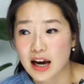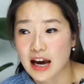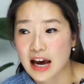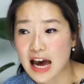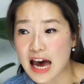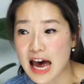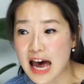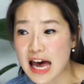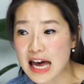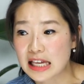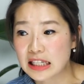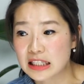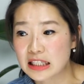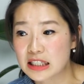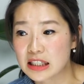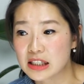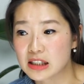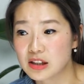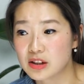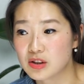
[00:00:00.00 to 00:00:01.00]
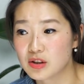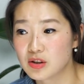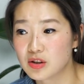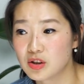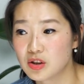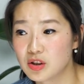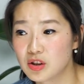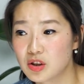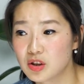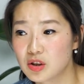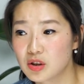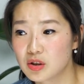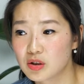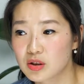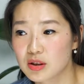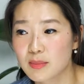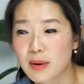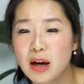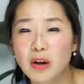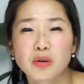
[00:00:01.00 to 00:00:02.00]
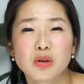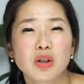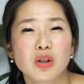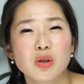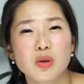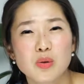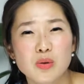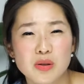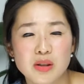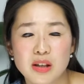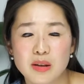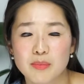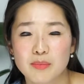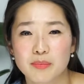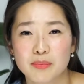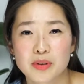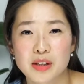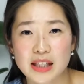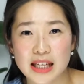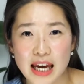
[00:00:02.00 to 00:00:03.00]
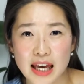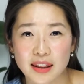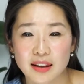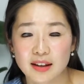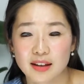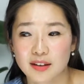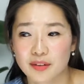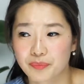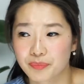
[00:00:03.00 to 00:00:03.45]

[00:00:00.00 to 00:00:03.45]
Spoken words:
and somehow use them together.